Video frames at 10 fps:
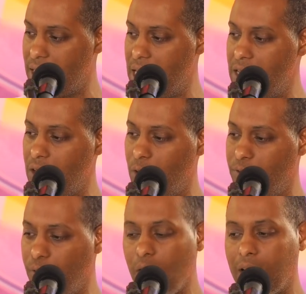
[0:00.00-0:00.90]
he told
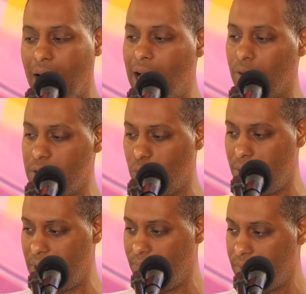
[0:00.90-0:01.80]
four
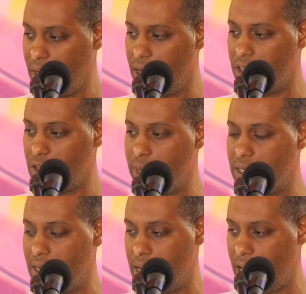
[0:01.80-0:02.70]
congresswomen in a
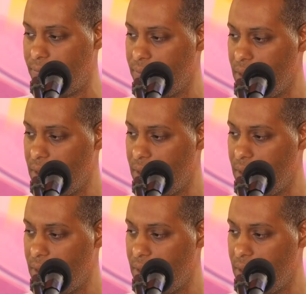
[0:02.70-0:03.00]
tweet today.